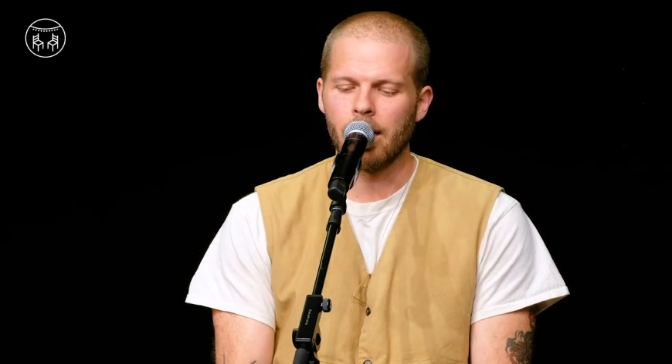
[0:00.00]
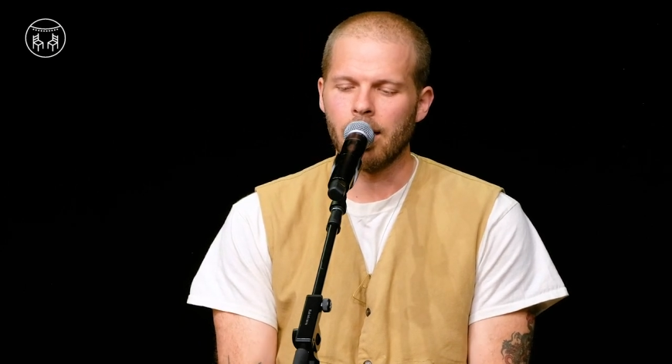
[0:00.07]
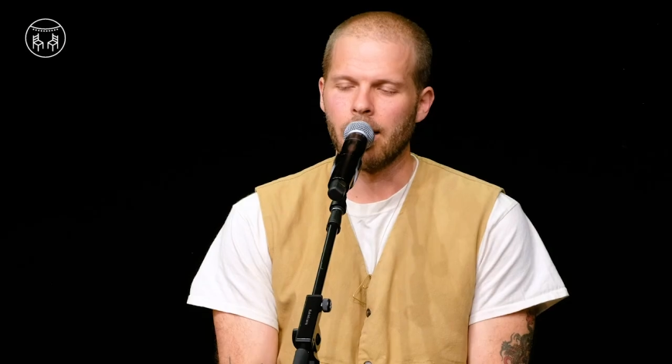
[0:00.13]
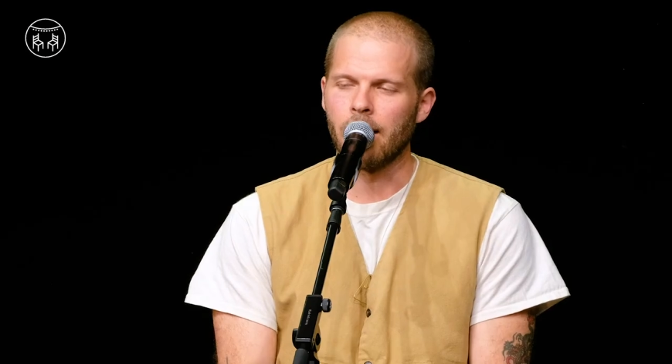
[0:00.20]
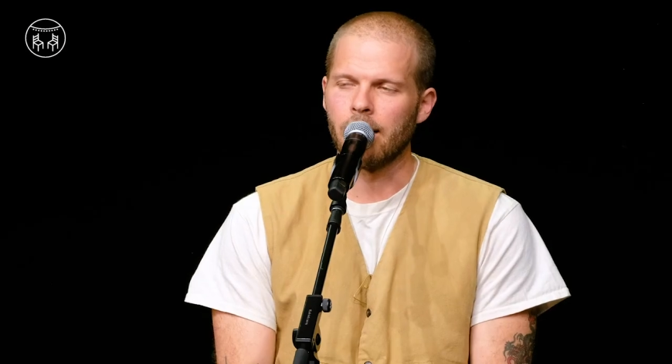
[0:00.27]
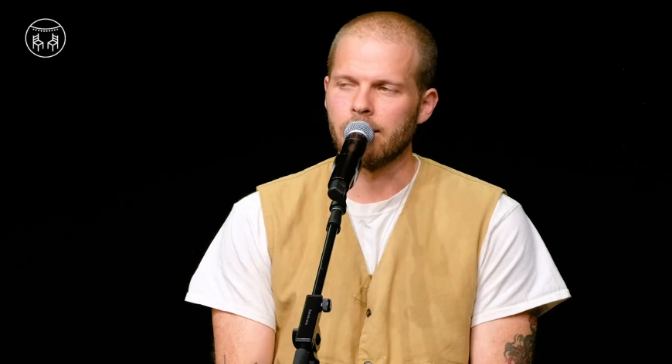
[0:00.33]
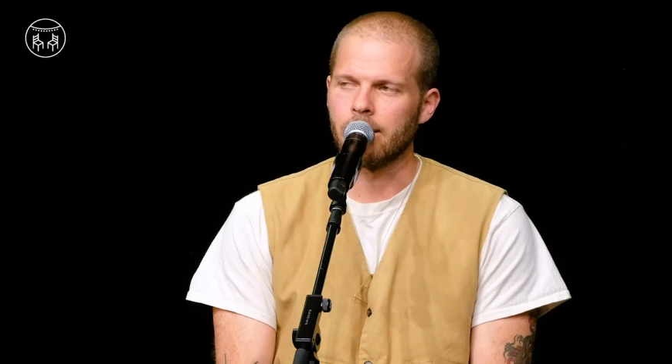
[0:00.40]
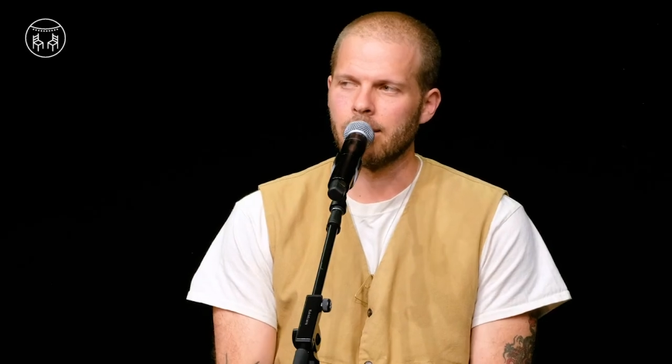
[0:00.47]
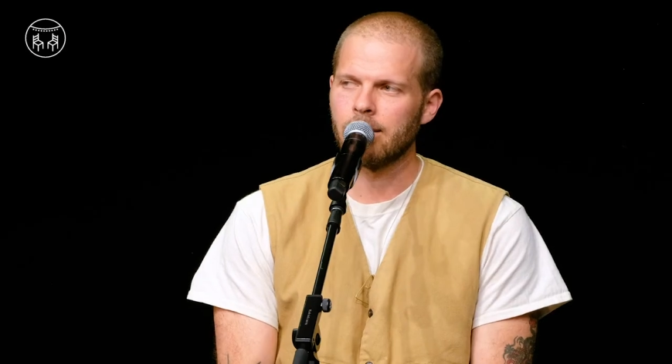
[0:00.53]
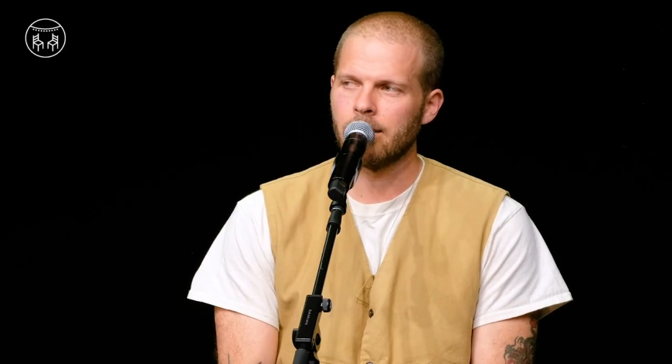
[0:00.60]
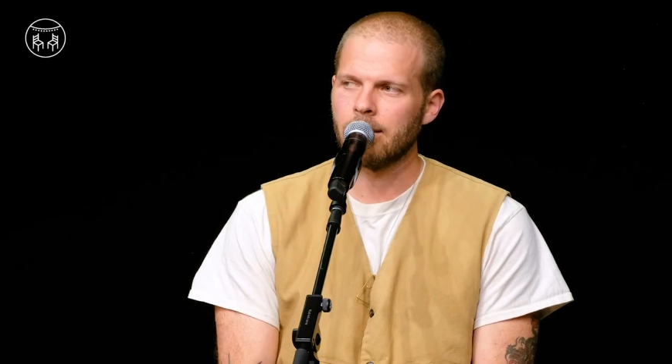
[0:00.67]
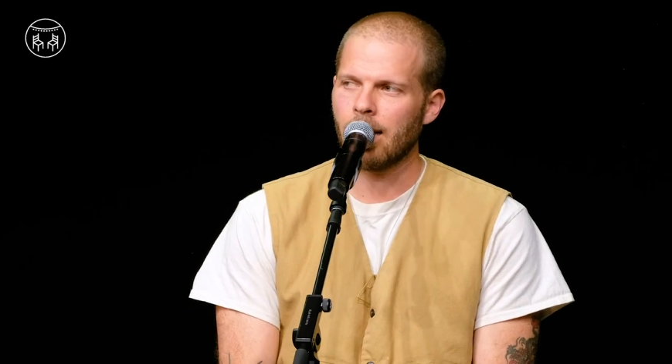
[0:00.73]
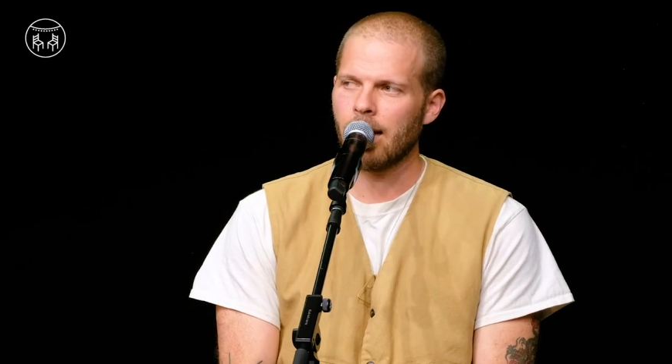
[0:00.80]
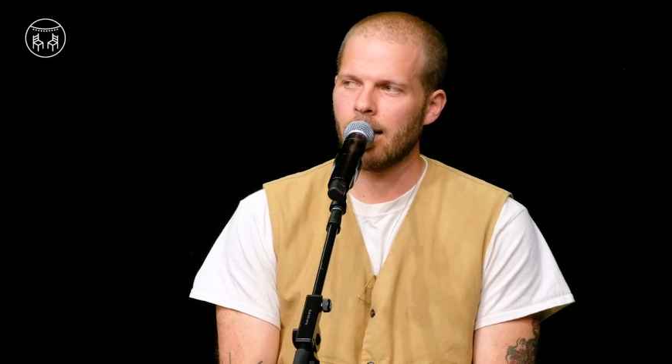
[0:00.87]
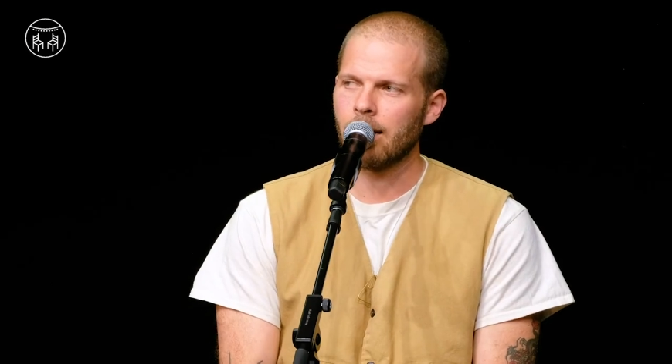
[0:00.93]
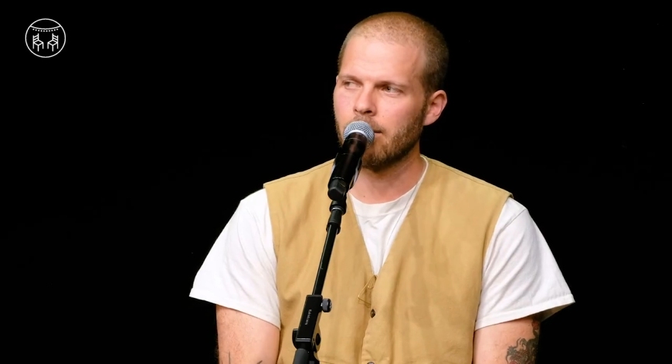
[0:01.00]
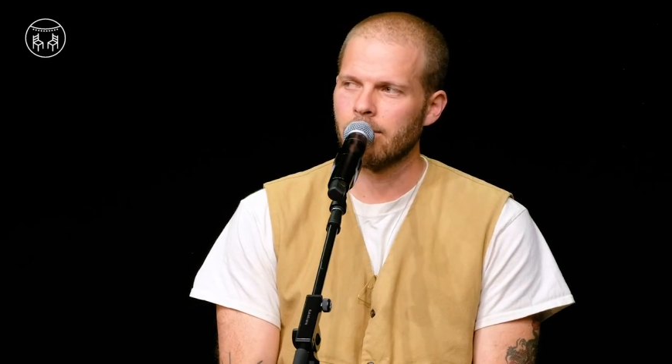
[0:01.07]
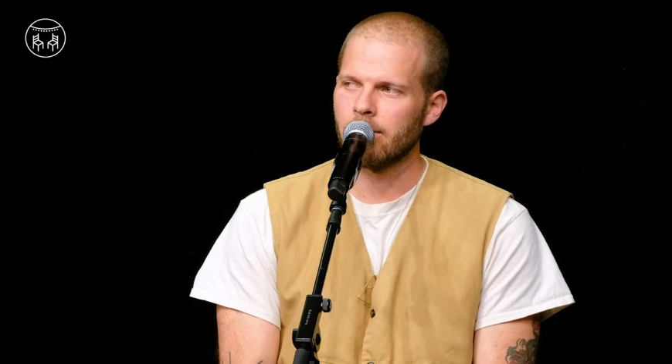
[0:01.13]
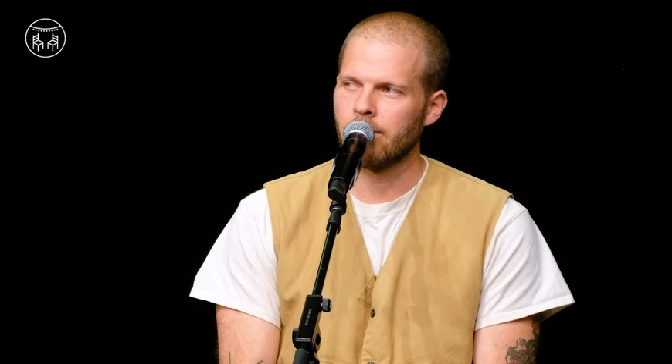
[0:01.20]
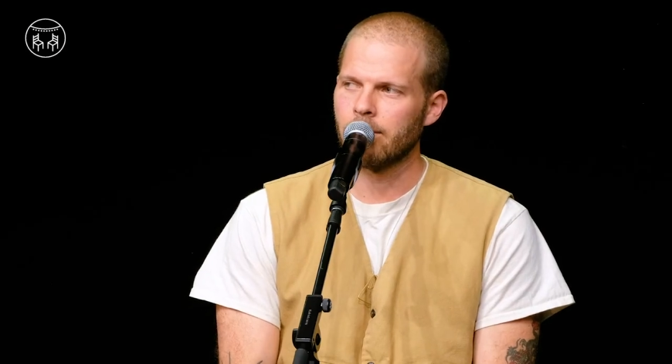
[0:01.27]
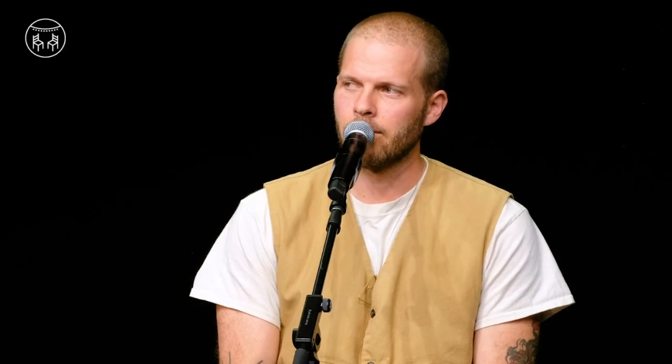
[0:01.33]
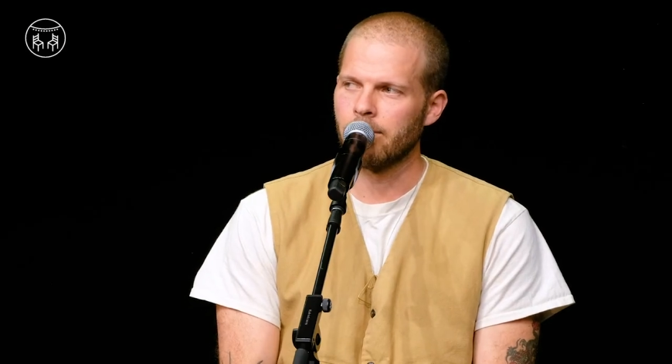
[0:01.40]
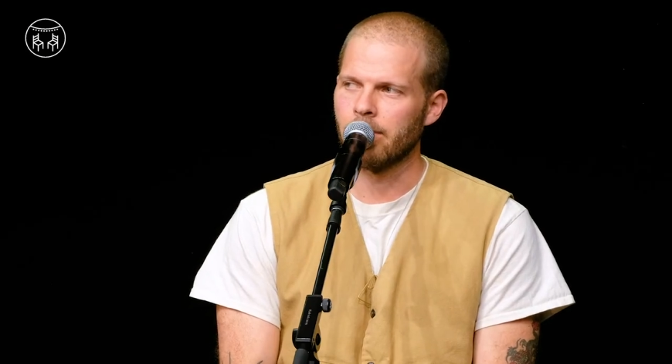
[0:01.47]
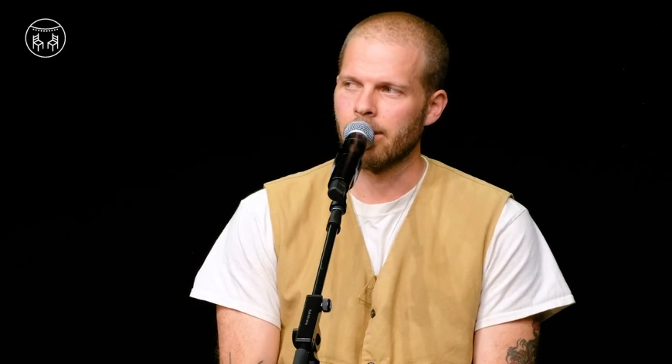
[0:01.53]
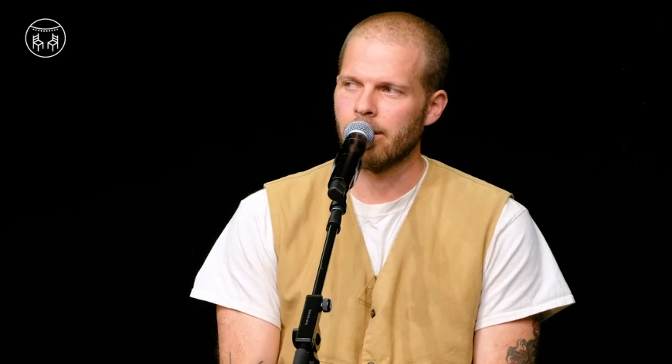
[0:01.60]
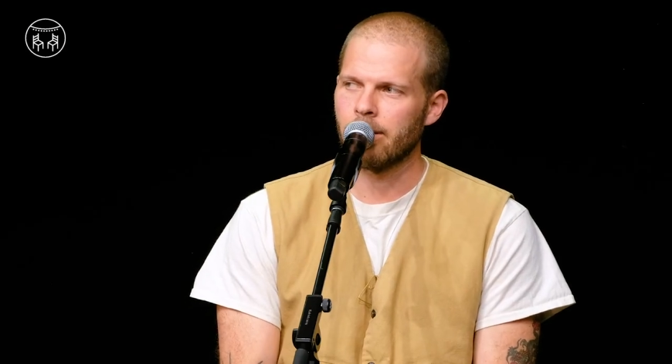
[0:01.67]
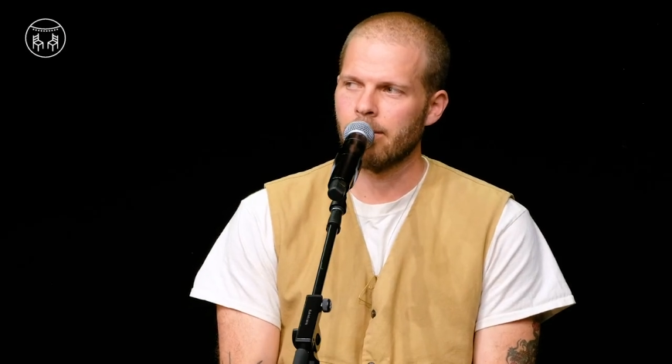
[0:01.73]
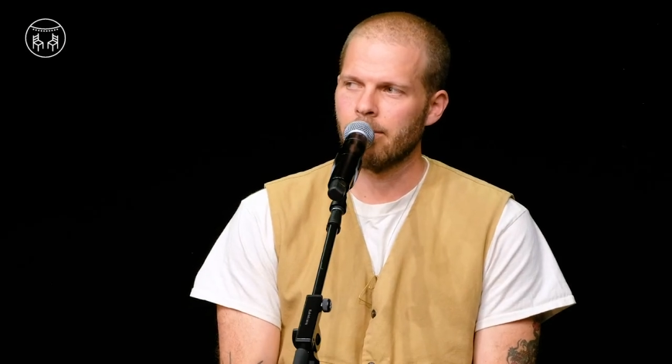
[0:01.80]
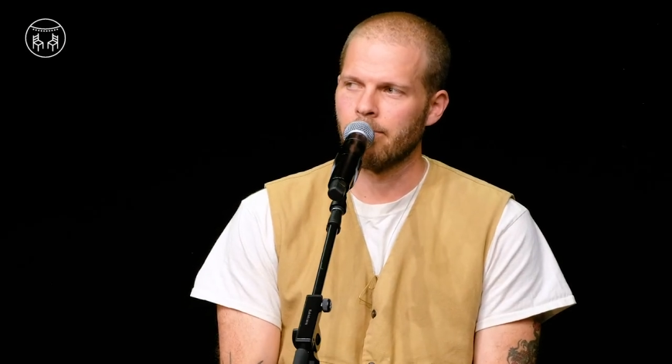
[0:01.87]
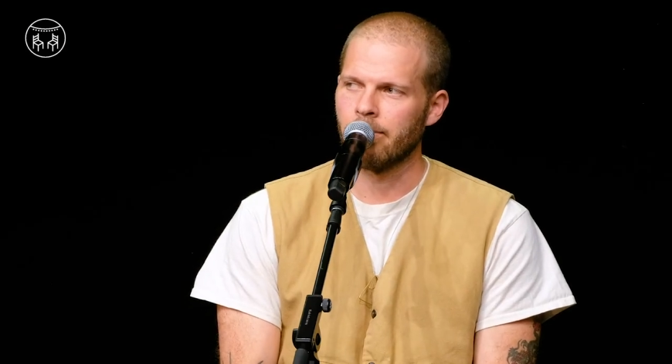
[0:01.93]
And as I sat with